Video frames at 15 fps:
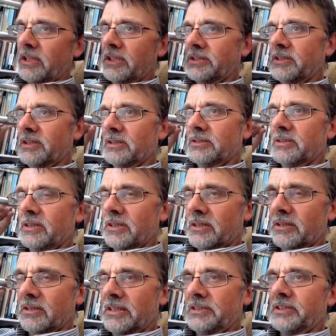is that
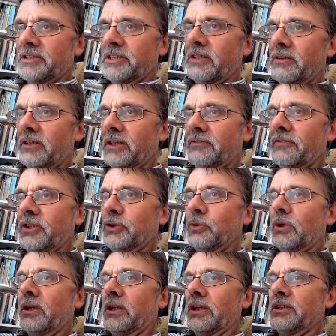necessarily
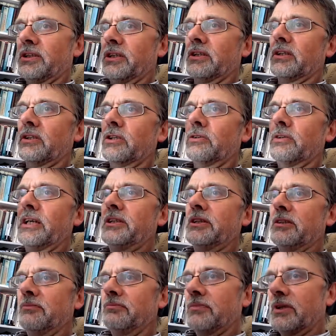visualizing and
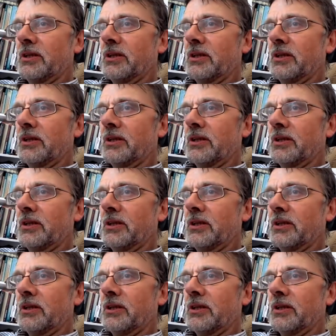creating a